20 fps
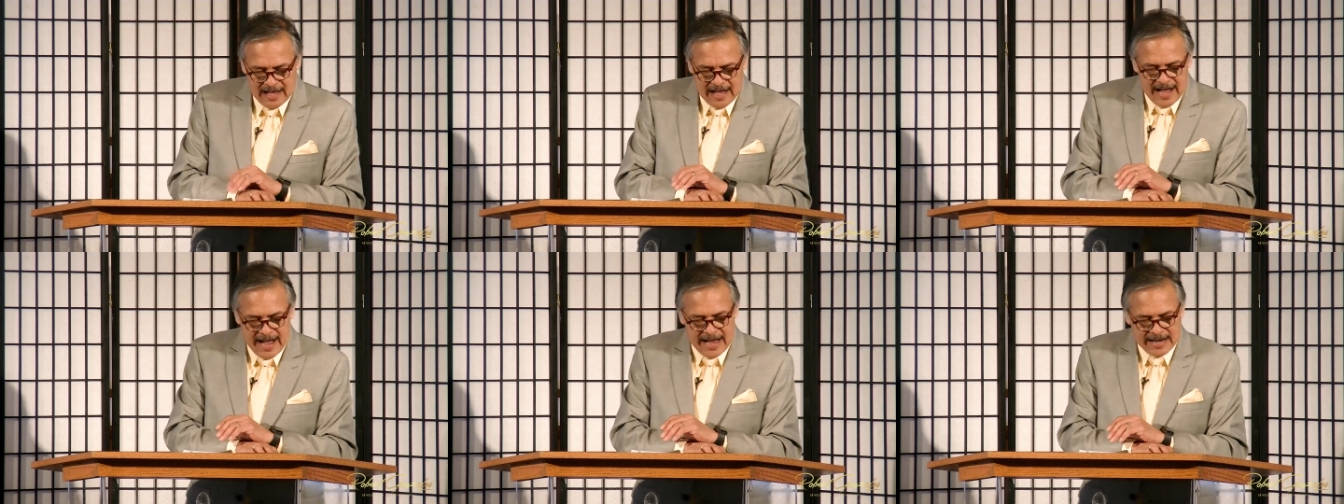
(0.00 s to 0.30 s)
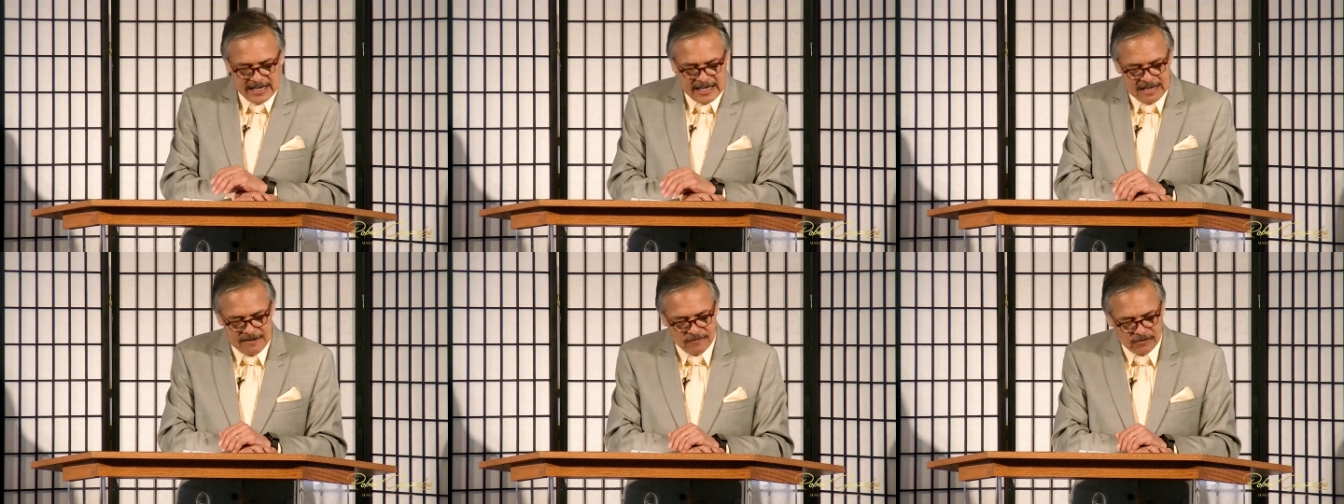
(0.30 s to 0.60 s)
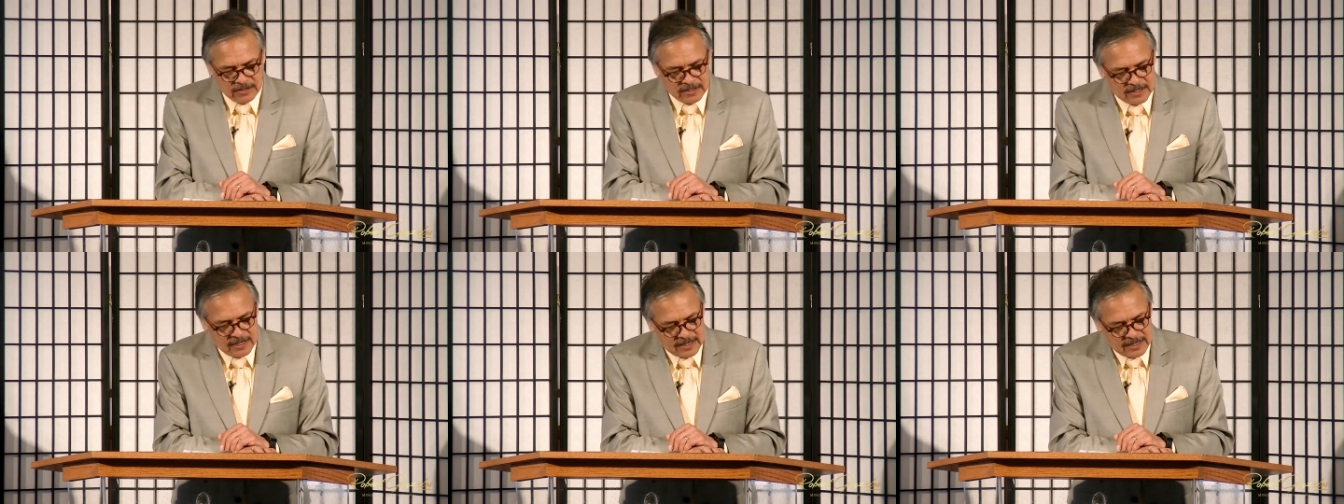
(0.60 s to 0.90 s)
an
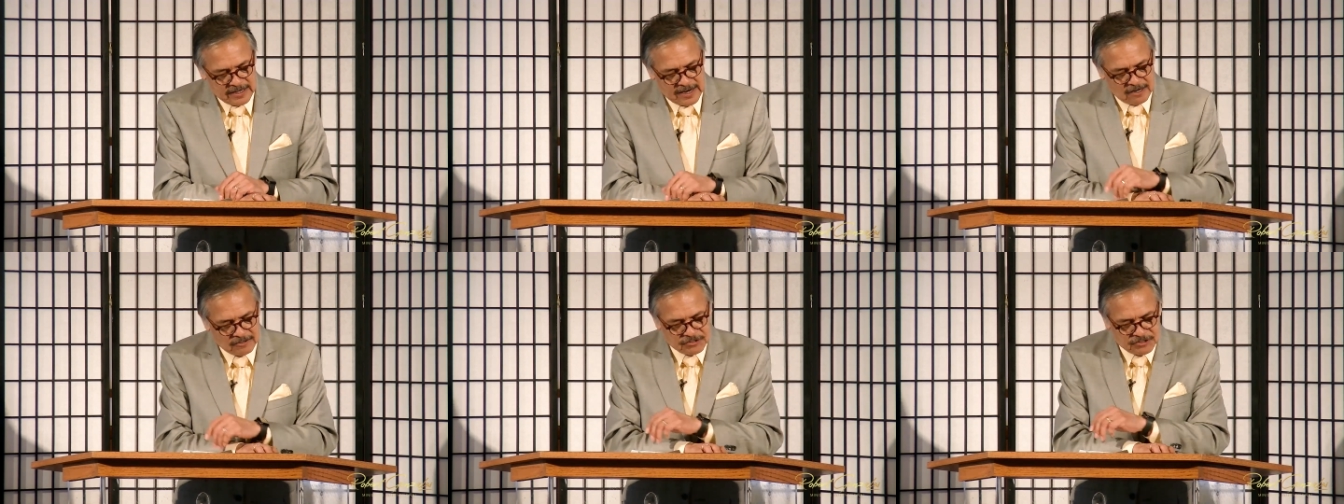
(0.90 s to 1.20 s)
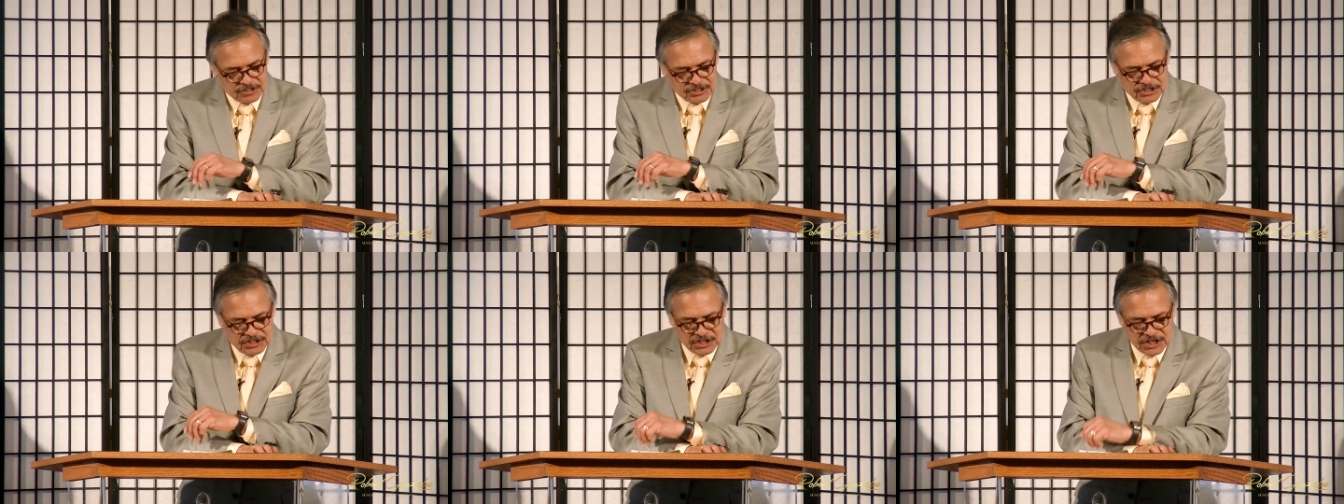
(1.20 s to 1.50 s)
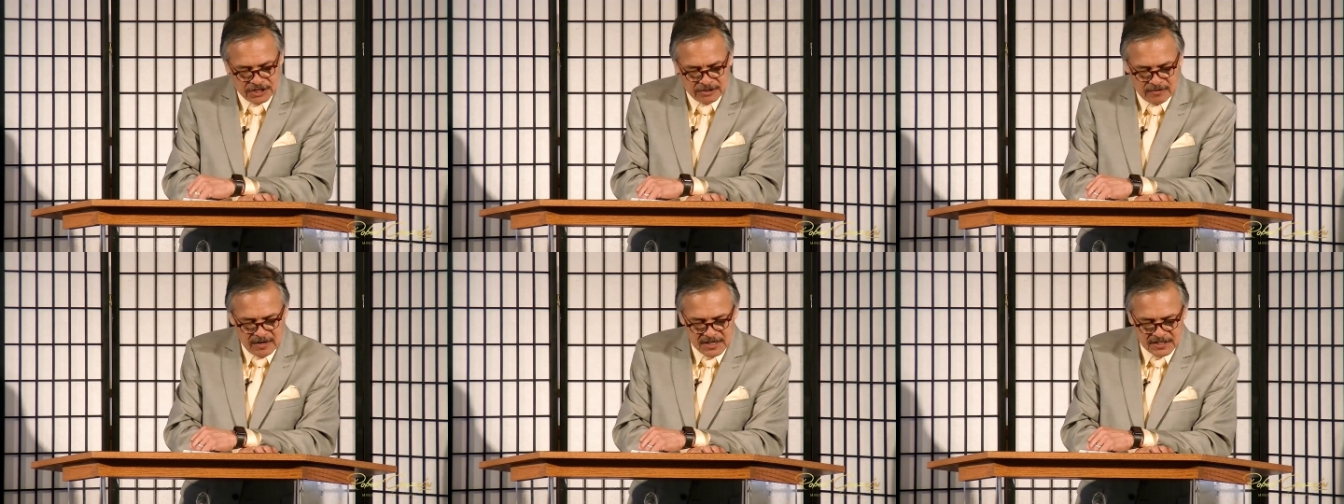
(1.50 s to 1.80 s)
evil and adulterous
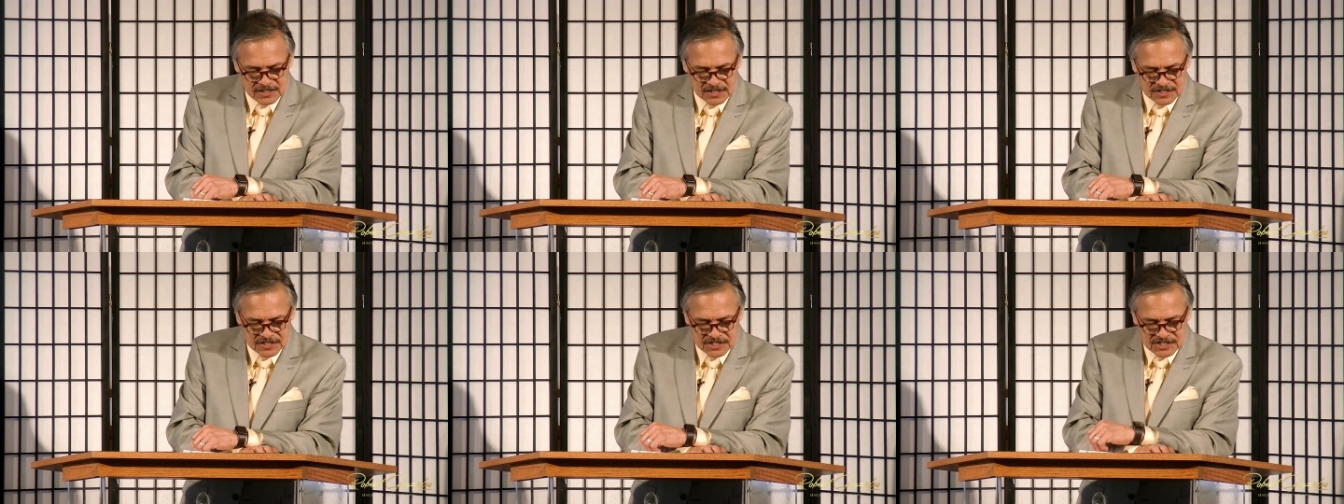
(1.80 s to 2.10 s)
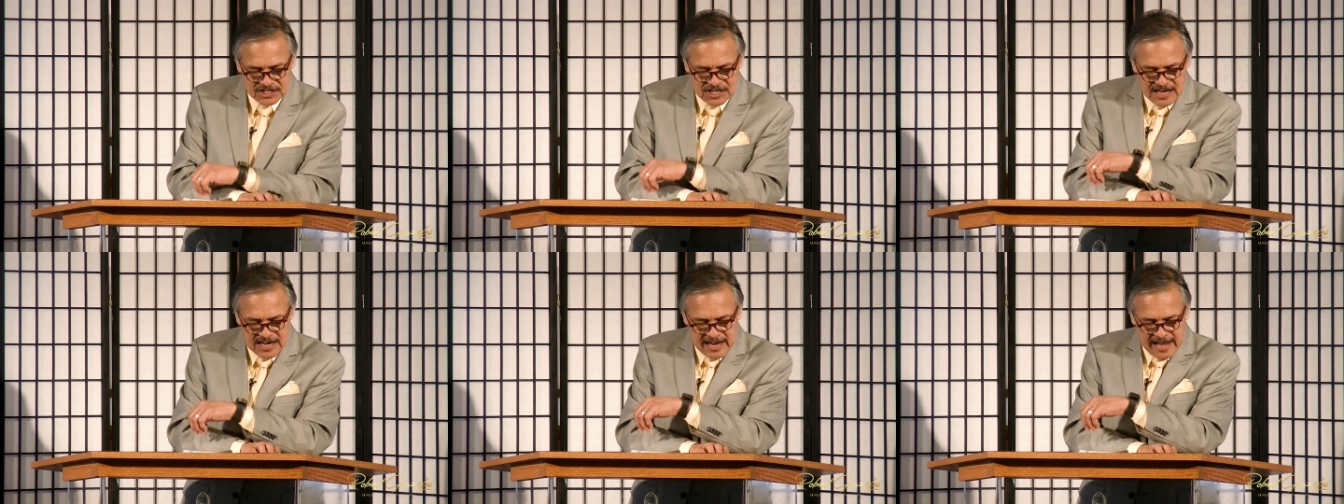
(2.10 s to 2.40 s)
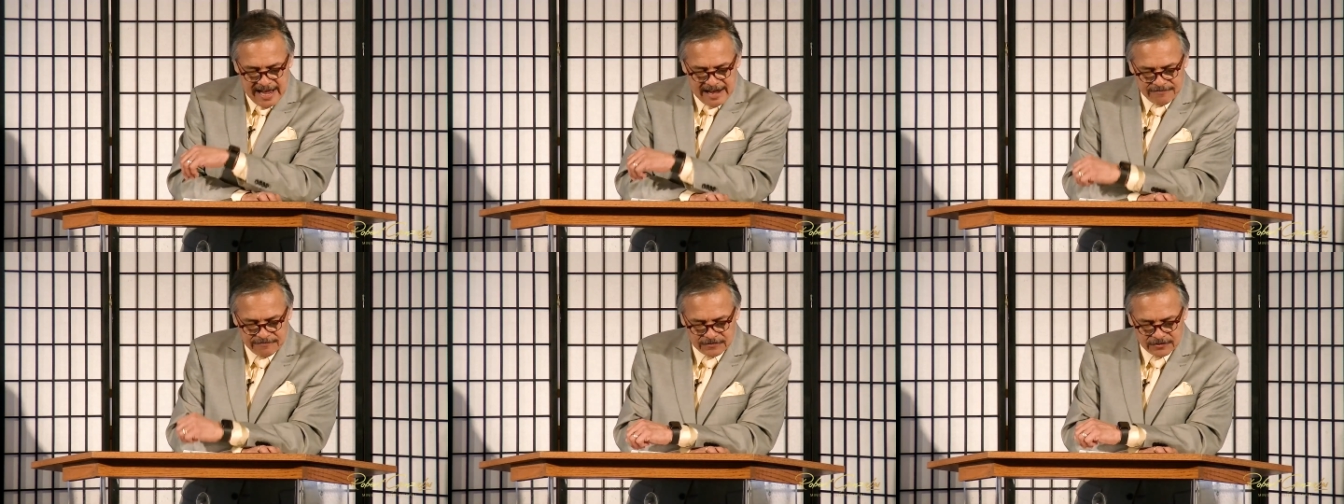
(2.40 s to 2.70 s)
generation seeks
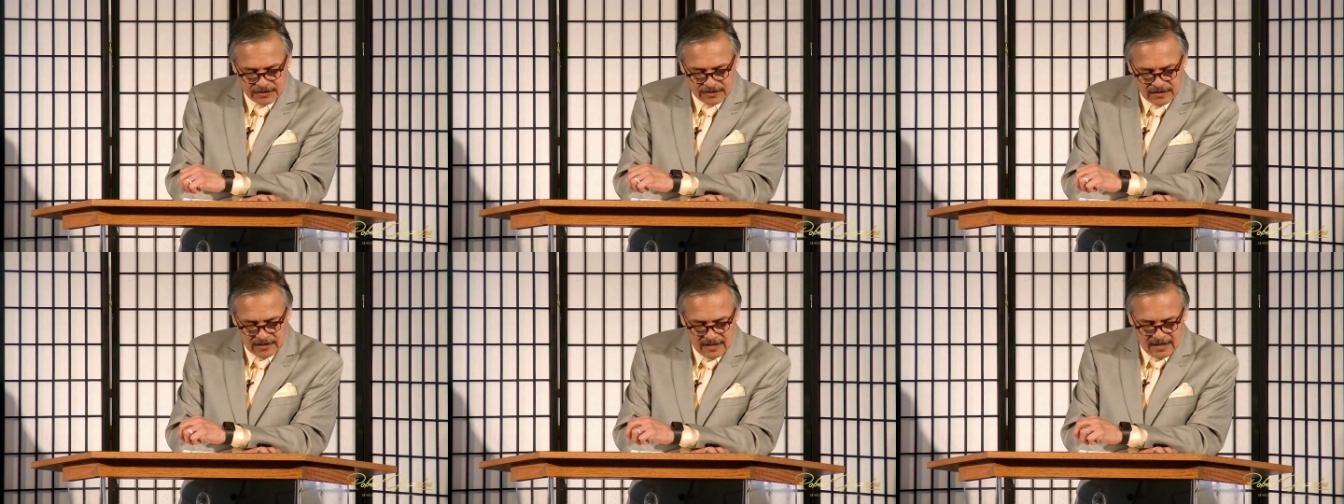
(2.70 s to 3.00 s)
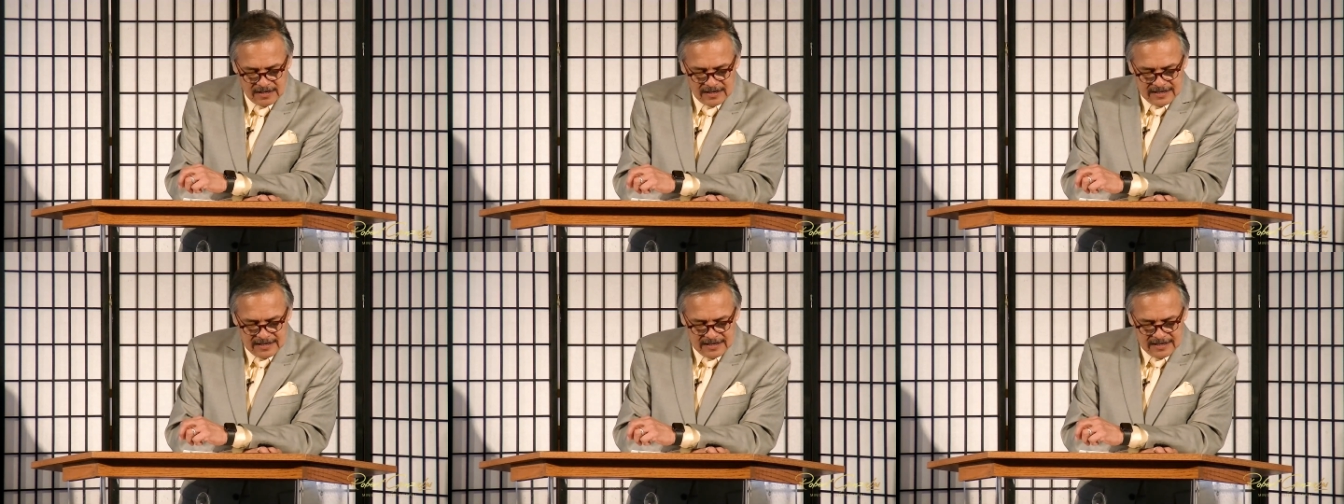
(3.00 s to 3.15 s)
after